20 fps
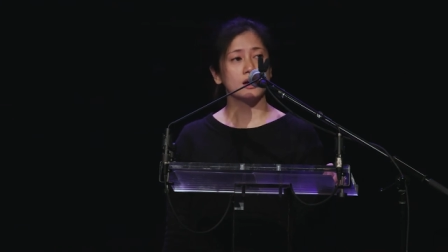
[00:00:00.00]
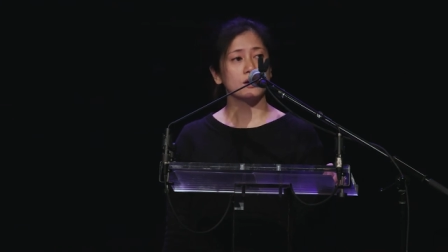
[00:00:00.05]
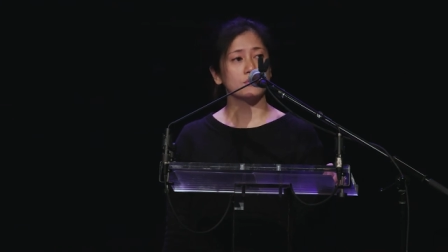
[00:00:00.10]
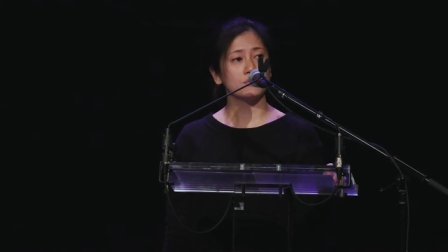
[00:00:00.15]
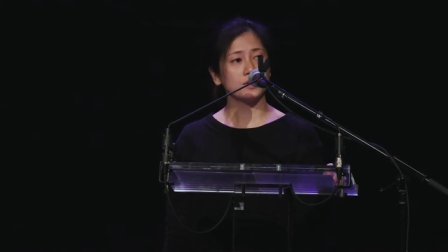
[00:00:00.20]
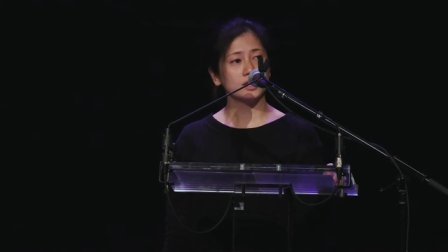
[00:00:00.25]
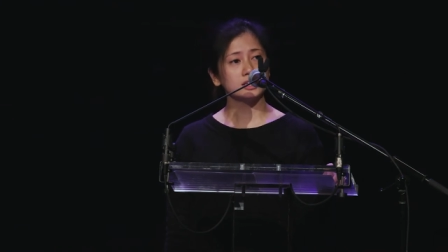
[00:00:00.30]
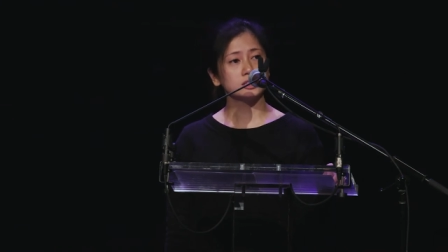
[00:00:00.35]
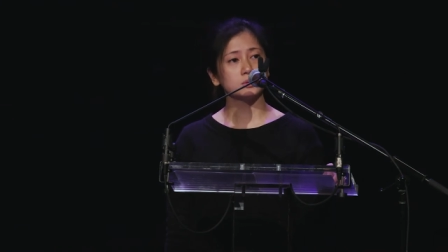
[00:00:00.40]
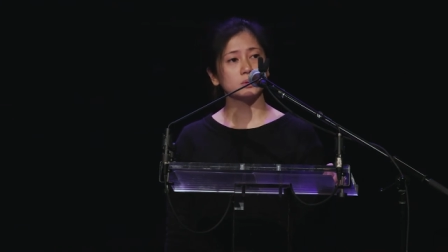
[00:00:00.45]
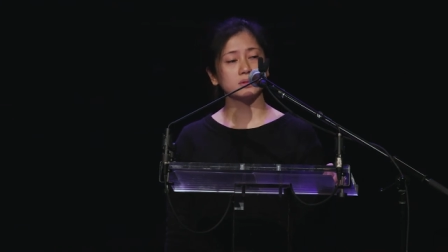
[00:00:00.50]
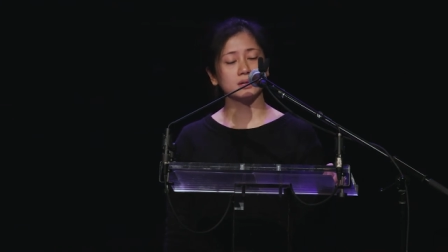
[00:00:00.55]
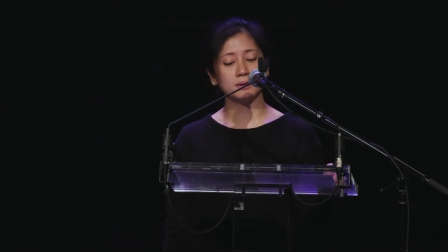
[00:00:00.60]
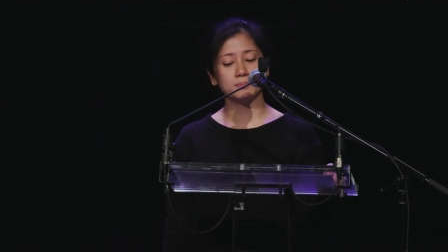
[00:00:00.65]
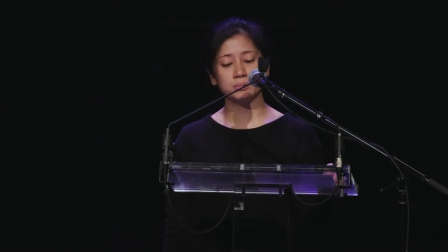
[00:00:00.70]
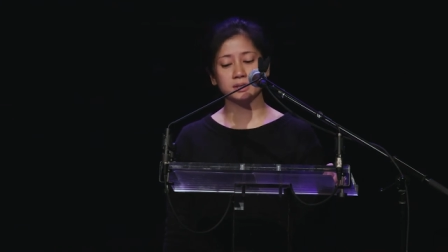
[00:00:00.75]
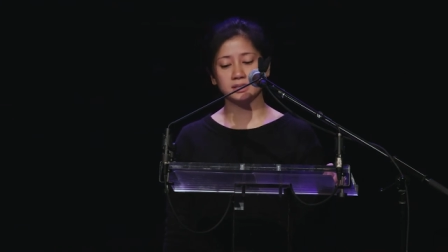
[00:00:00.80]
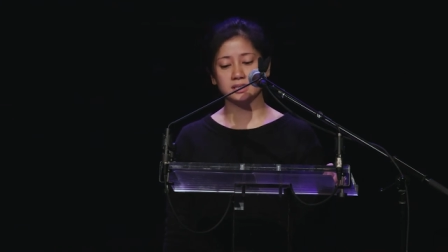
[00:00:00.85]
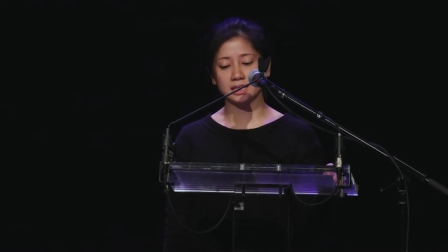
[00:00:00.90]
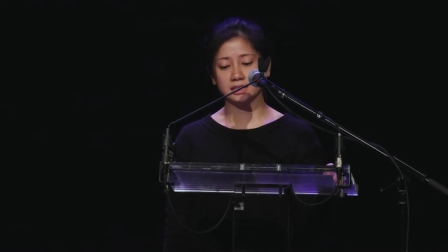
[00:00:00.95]
Faced with
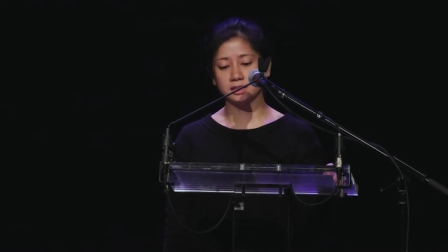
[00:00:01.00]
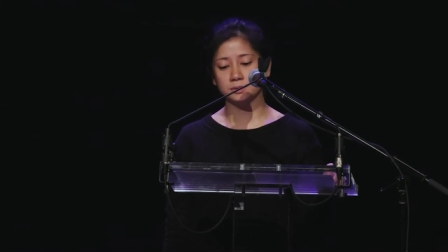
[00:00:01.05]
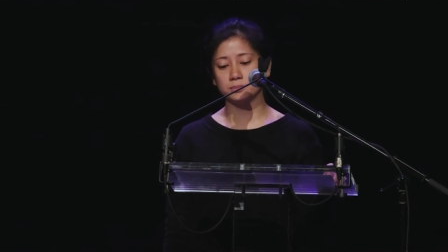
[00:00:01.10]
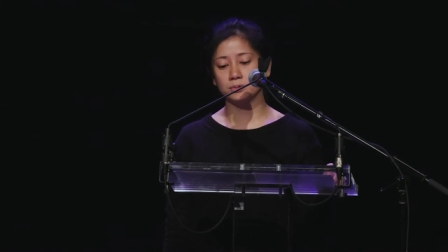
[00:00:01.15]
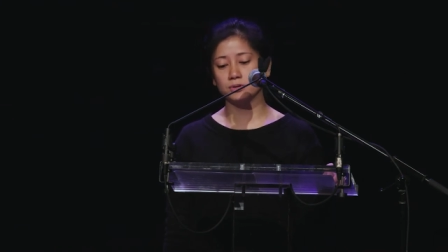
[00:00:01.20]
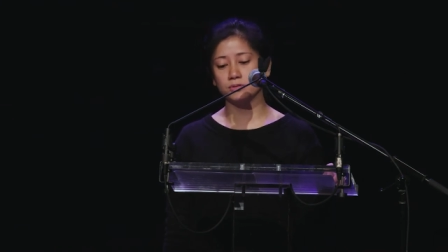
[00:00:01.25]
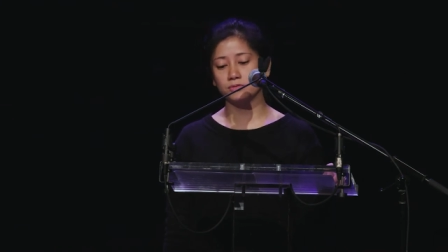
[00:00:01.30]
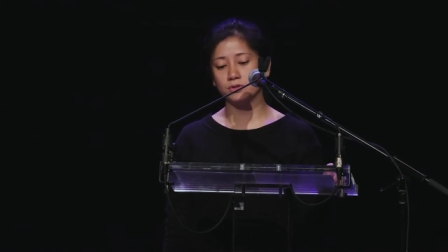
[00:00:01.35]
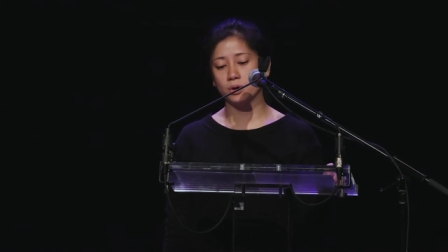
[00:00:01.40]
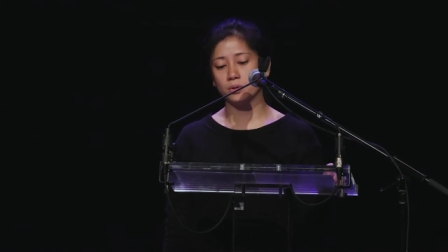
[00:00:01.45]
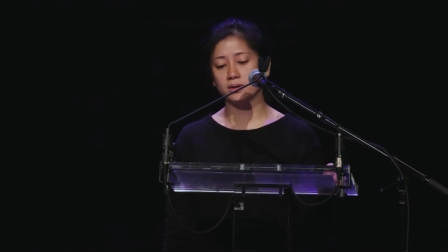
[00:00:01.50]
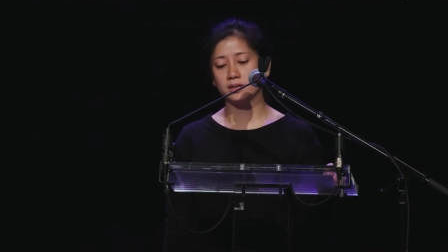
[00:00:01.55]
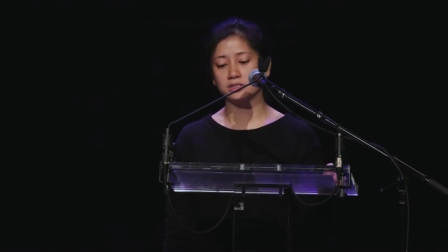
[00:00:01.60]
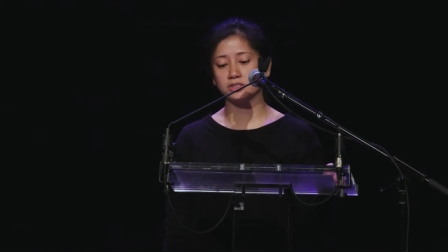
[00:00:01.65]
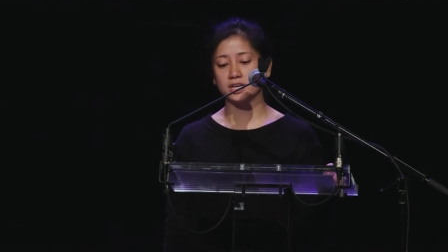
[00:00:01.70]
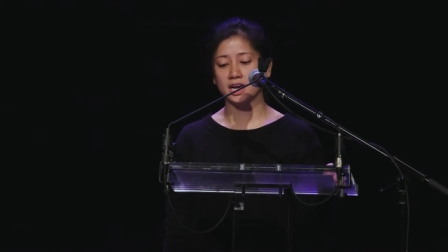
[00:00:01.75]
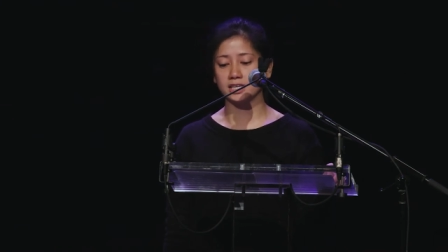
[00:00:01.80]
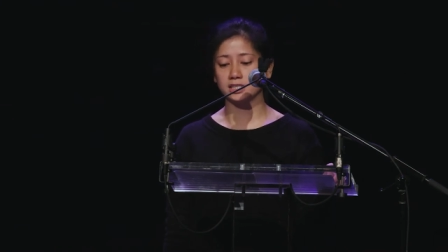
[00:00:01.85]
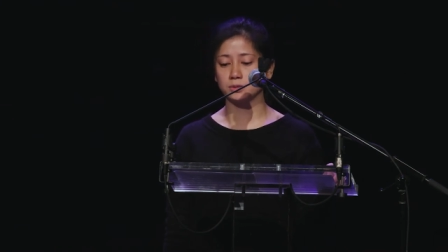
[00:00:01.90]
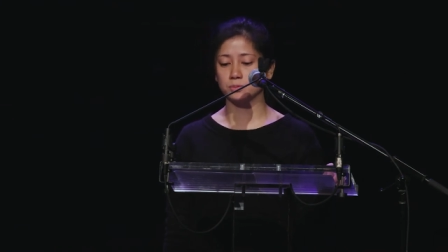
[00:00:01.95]
unpredictable road and
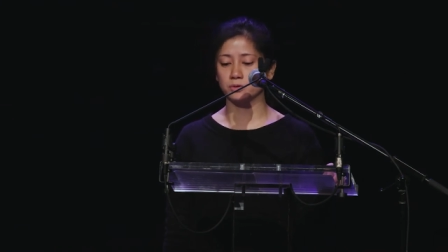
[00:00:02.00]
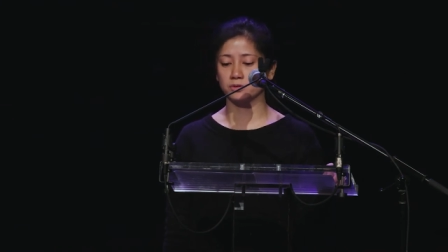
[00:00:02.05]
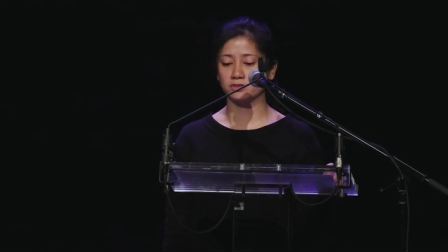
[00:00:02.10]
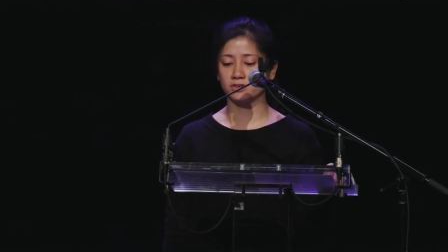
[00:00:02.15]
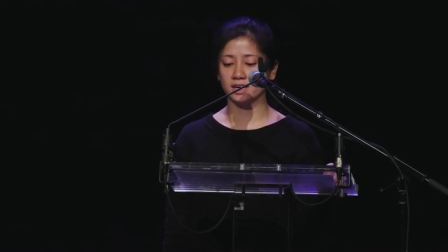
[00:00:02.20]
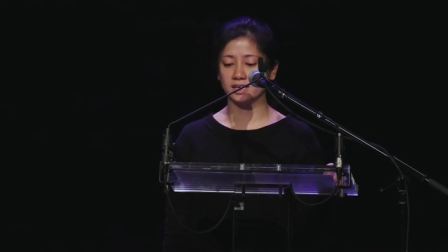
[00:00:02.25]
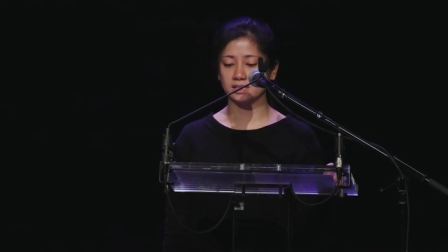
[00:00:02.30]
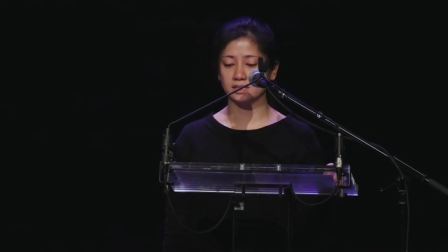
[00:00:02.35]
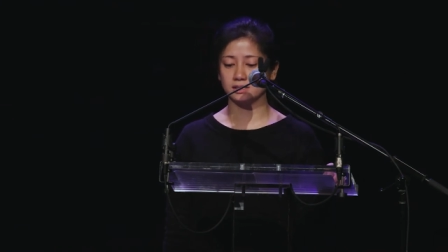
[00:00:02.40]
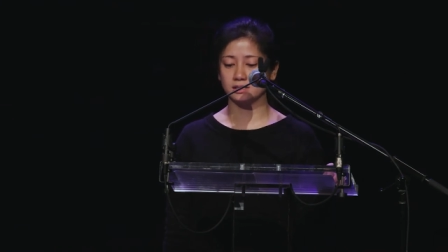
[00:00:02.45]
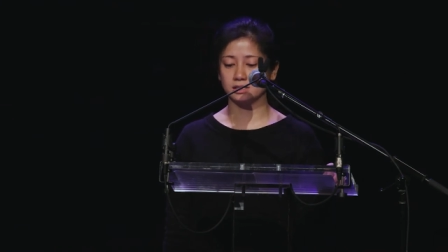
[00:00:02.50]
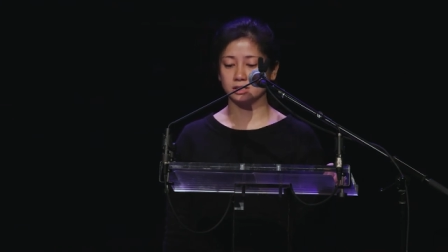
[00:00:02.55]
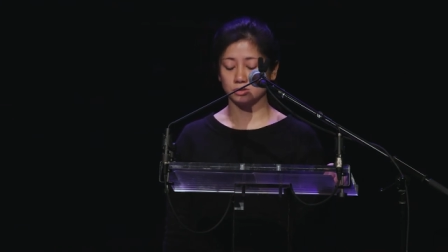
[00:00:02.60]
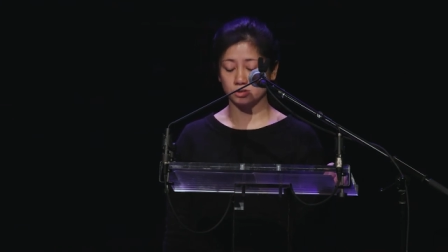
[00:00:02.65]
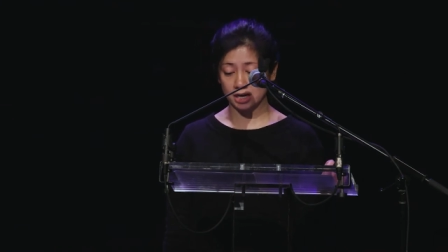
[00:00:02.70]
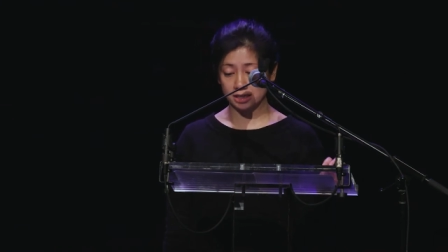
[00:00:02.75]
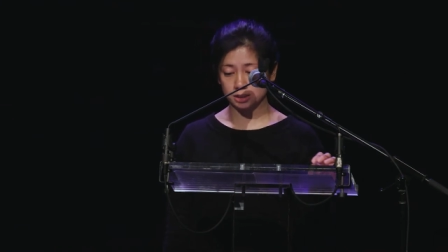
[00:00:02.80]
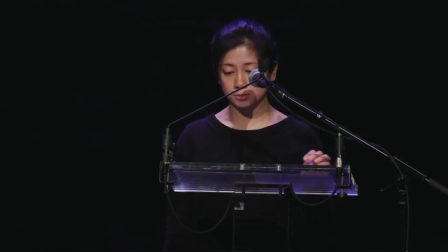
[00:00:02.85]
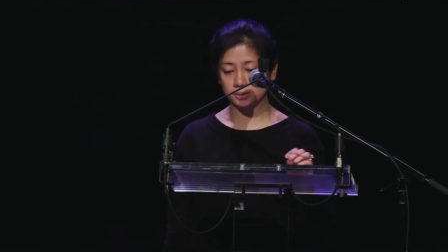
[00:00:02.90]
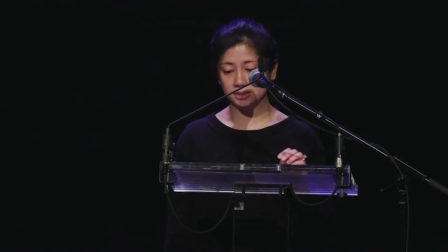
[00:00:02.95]

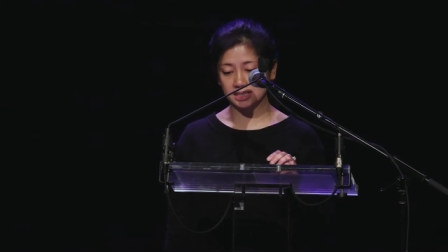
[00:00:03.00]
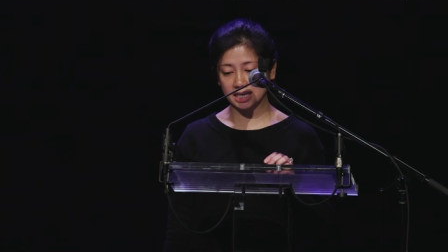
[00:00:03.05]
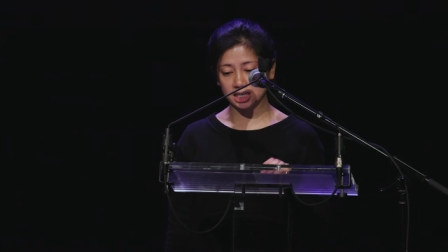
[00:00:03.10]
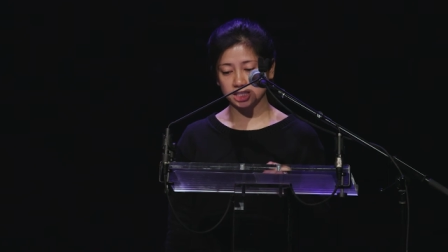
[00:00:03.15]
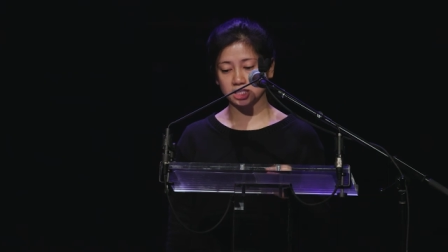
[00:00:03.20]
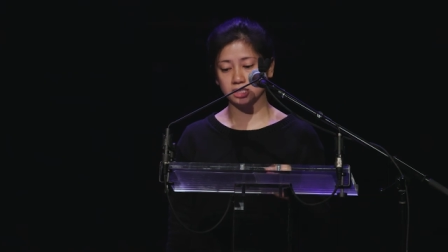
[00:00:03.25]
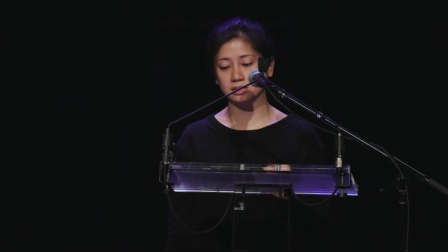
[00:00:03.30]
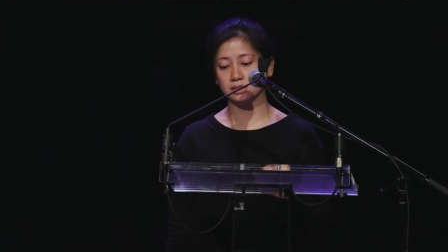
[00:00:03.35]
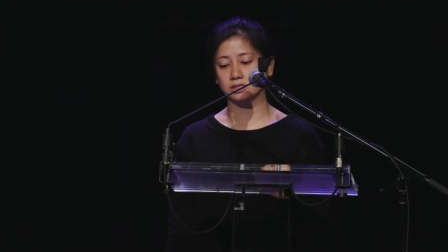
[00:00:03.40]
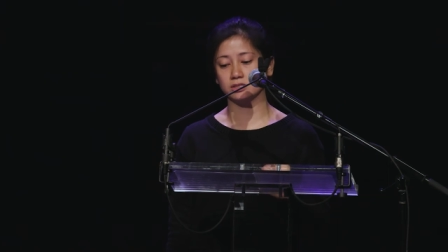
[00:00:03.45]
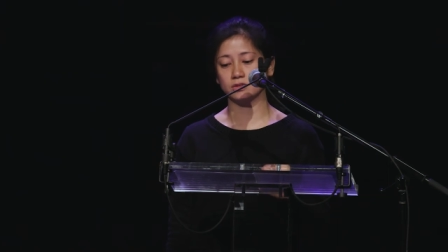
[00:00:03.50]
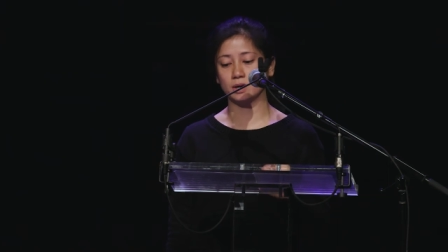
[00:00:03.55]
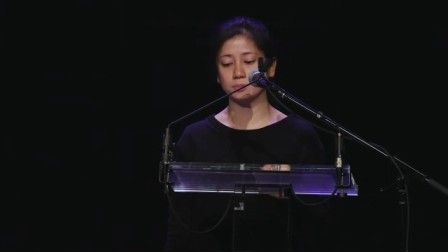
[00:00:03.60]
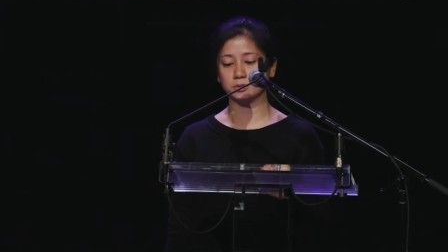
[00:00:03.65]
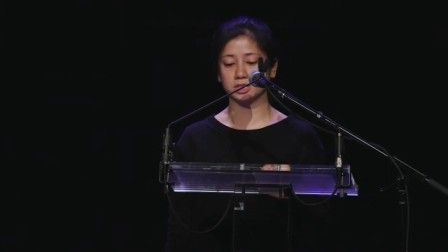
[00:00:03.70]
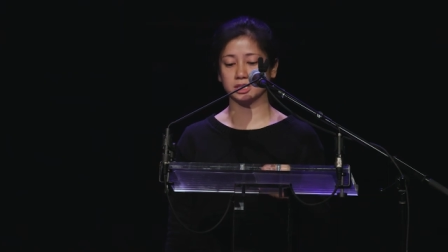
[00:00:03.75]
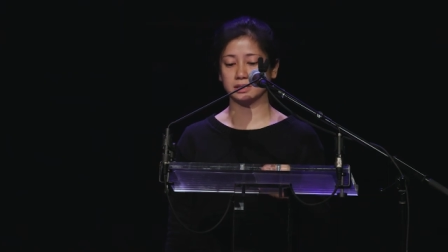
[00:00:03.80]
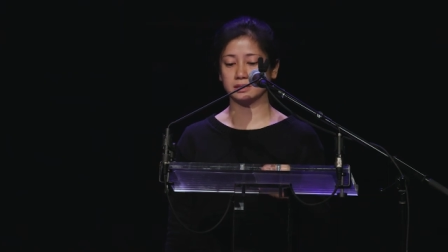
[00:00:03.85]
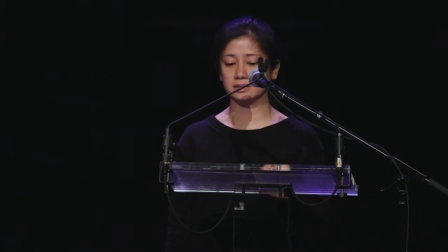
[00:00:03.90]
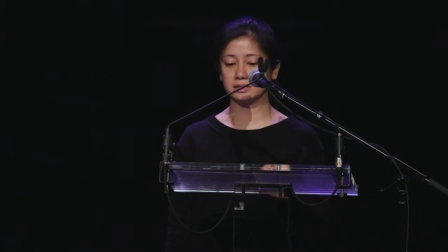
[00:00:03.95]
transportation
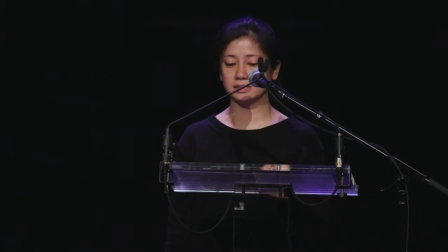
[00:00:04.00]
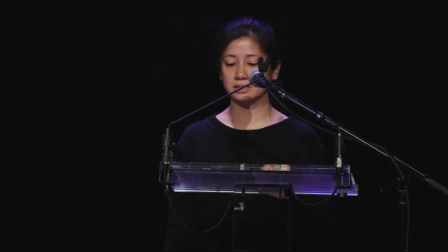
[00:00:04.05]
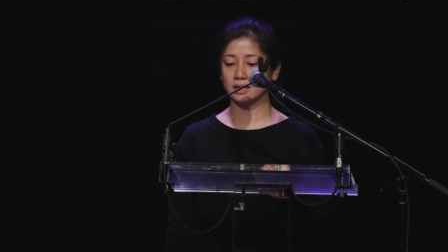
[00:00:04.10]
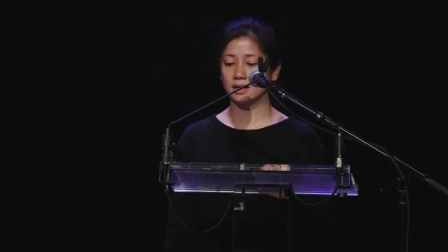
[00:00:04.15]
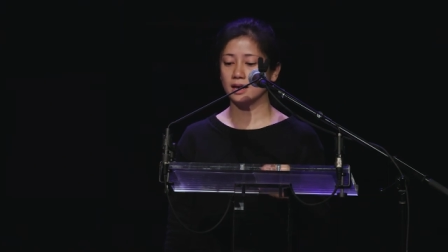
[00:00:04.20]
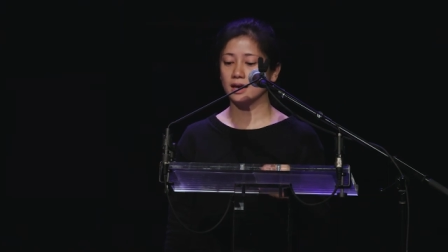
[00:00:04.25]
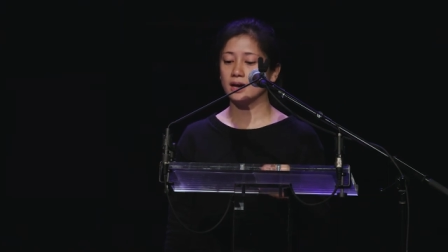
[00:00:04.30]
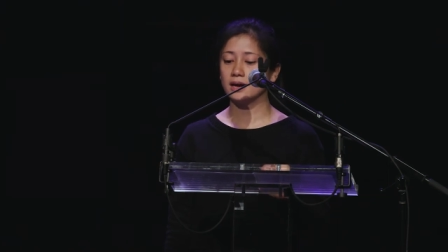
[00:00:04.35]
disruptions,